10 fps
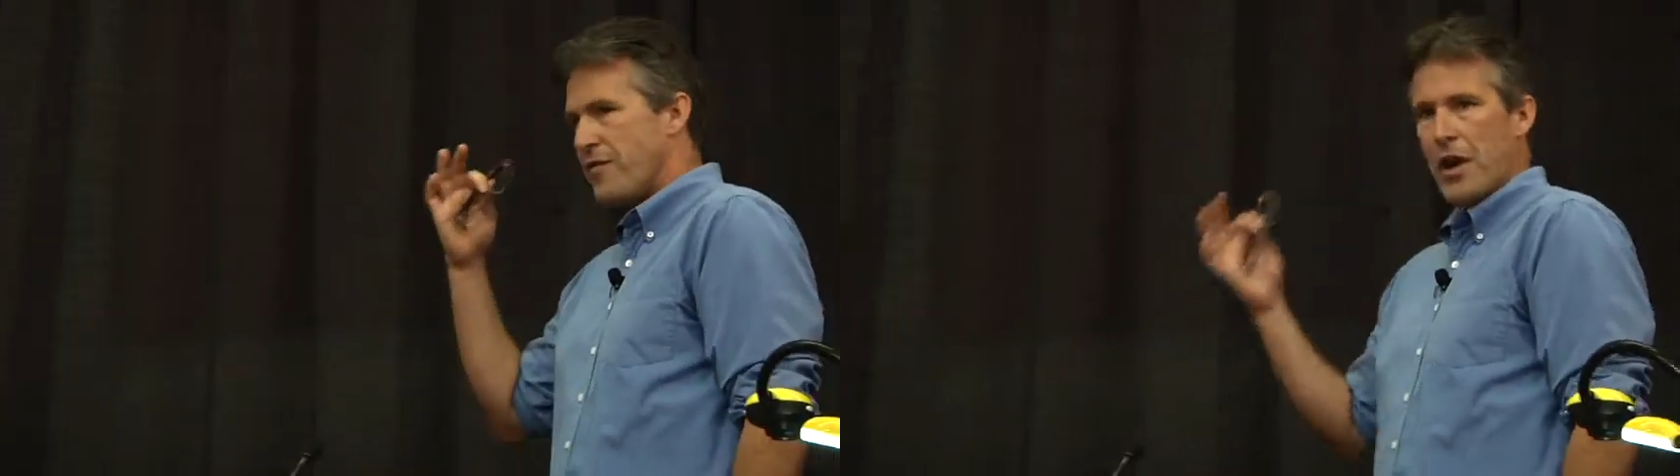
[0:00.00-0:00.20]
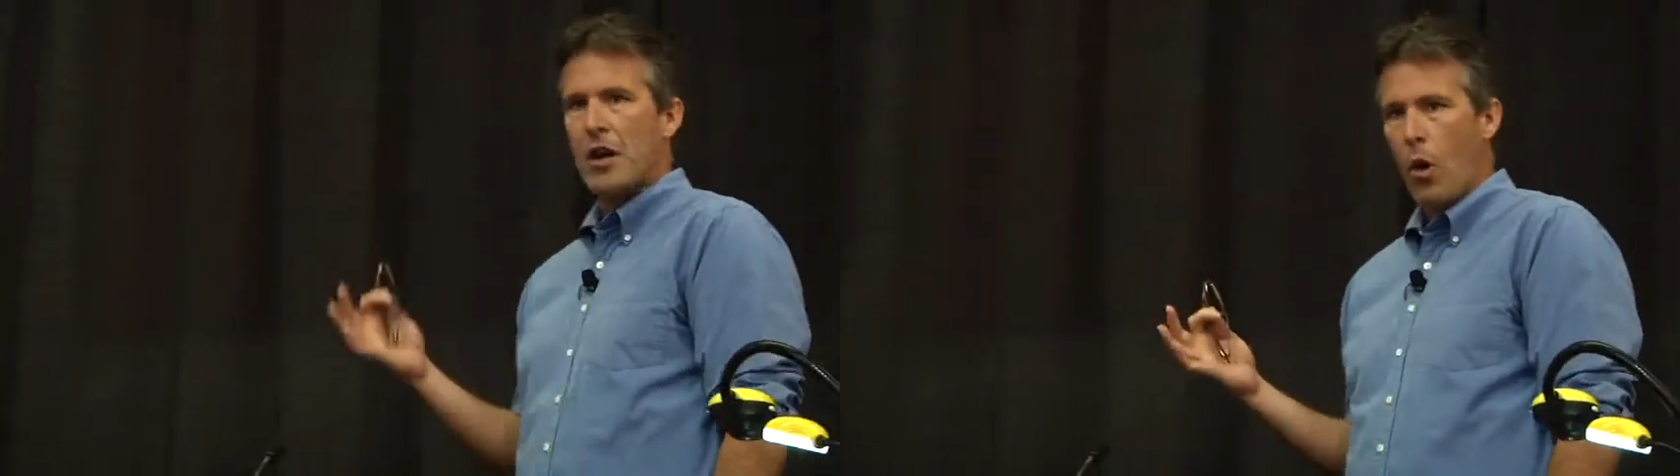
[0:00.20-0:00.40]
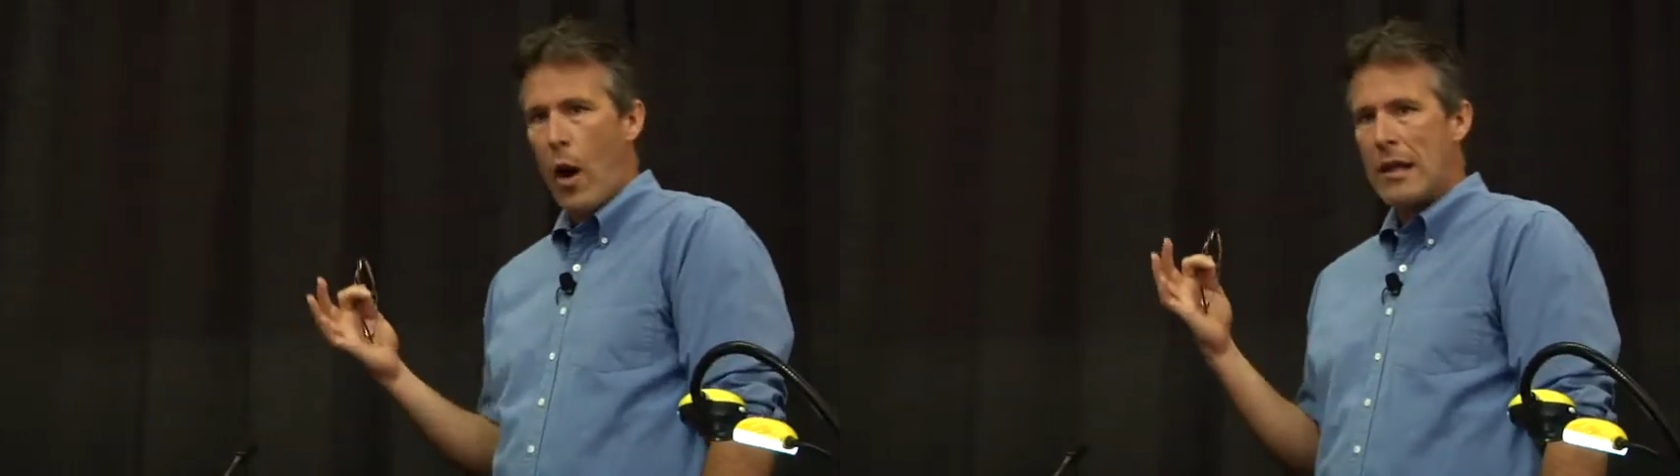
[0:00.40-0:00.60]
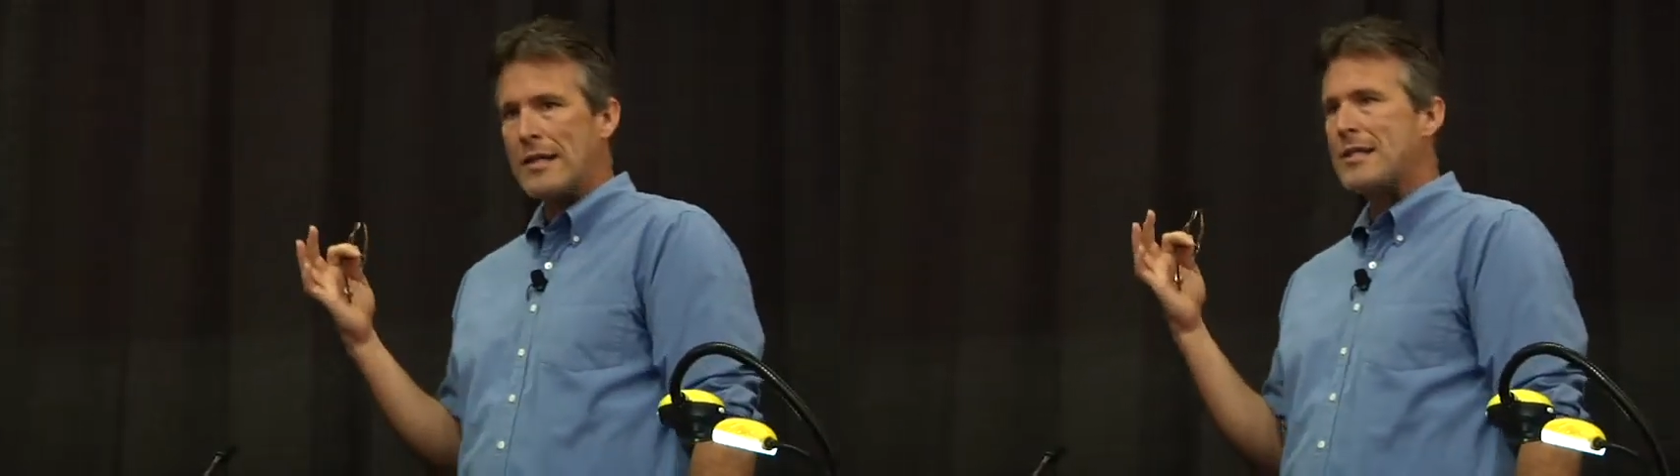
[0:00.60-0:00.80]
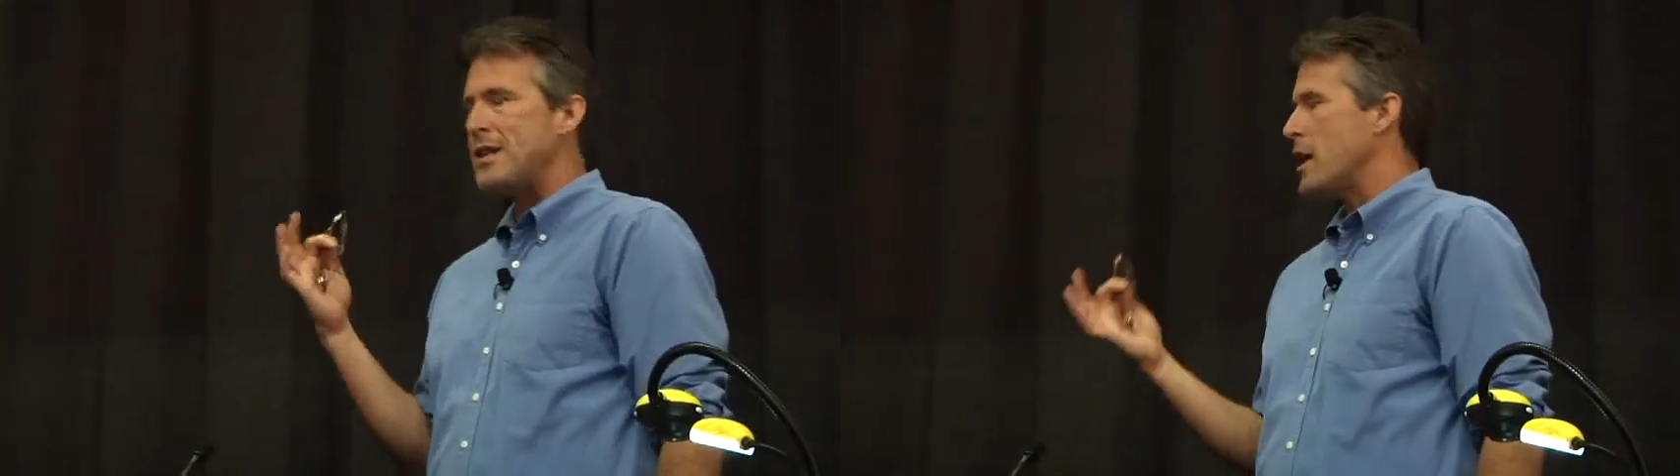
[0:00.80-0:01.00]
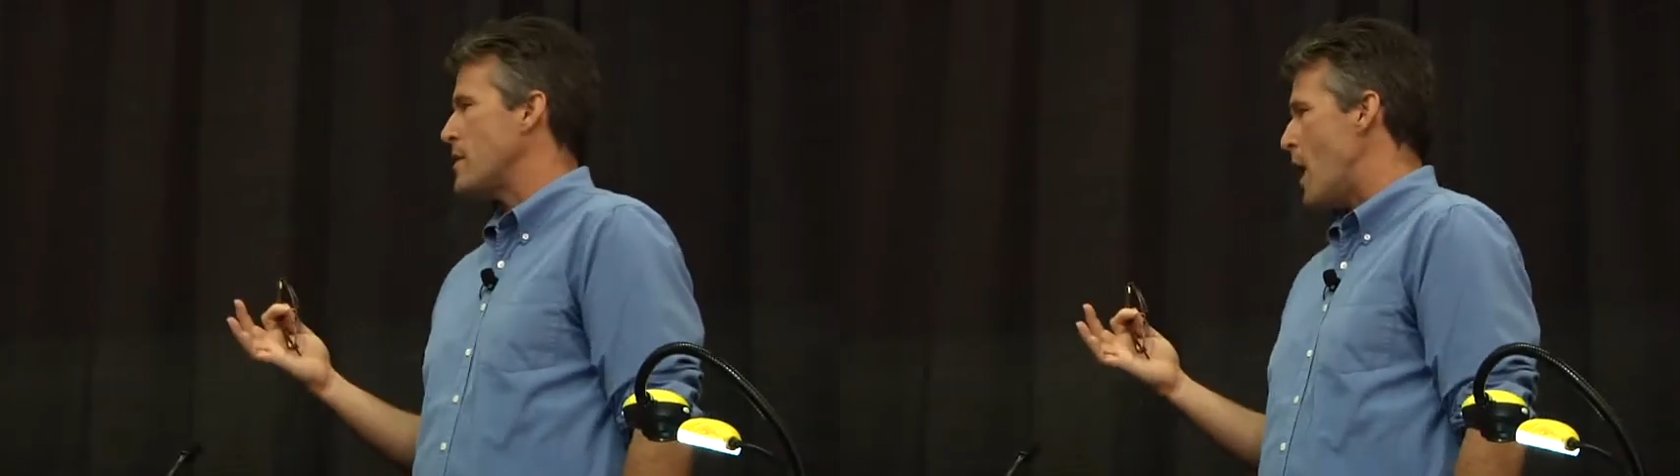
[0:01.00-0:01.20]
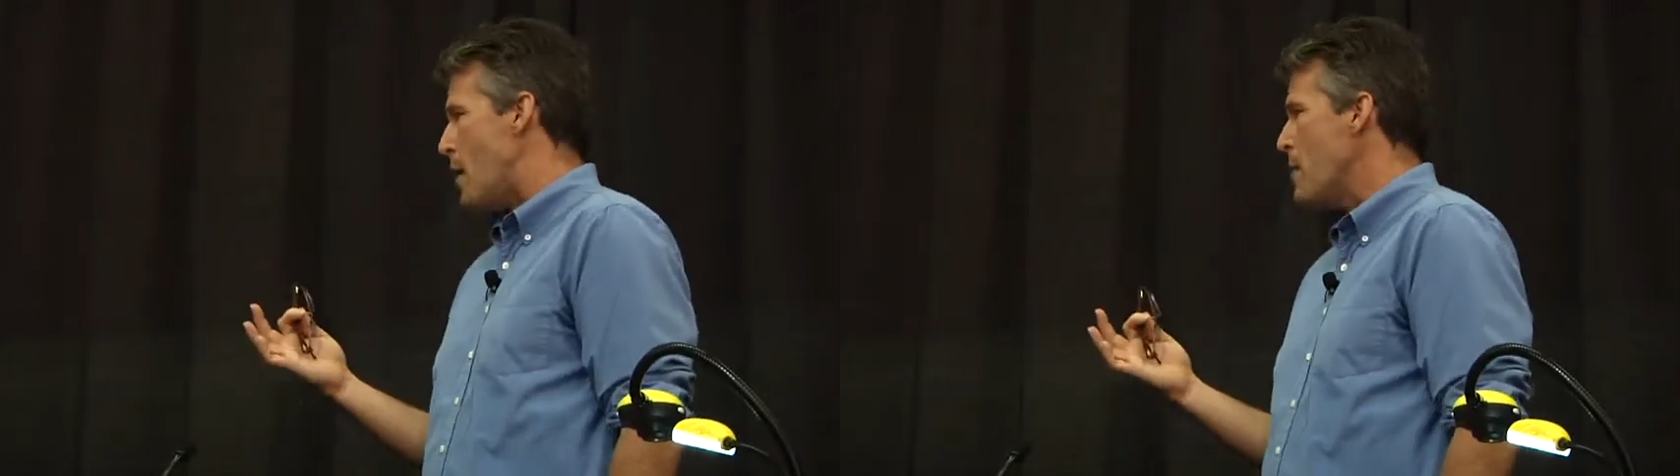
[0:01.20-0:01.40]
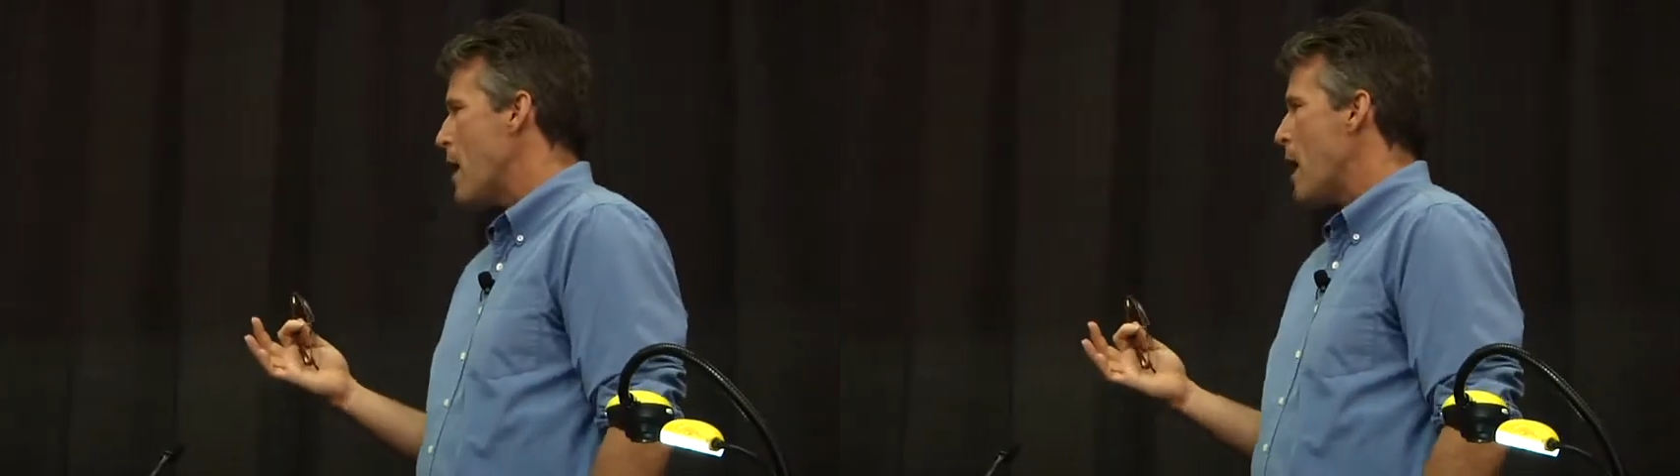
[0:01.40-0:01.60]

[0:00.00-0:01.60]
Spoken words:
vehicle while it's sitting there.